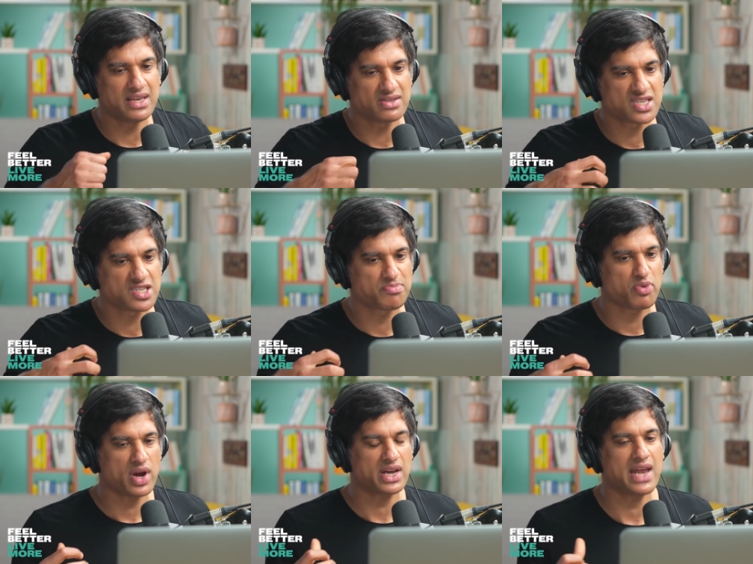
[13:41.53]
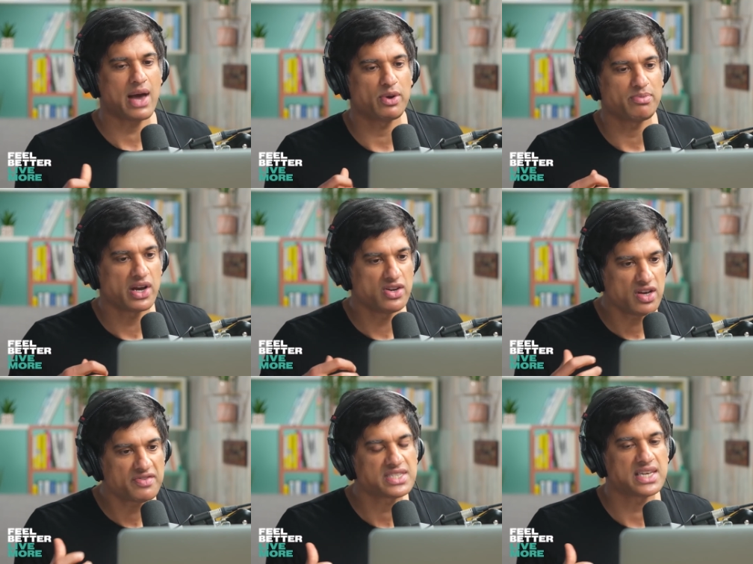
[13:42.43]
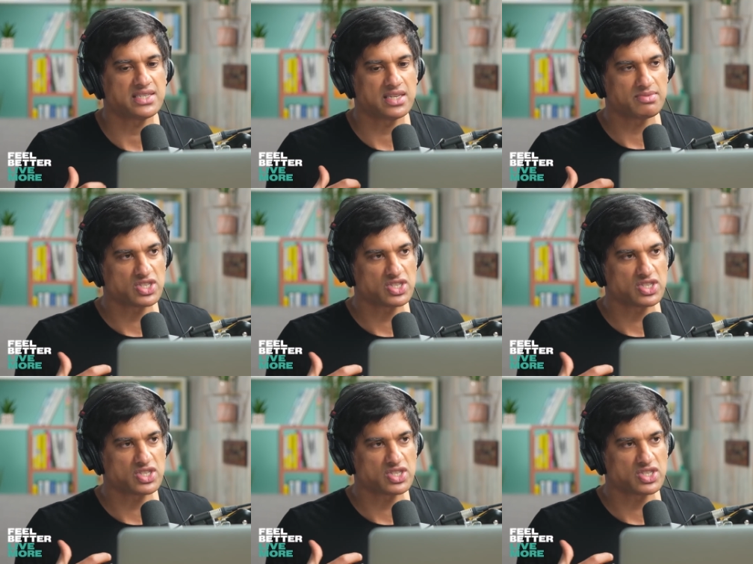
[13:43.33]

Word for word: and spring now in my nervous system.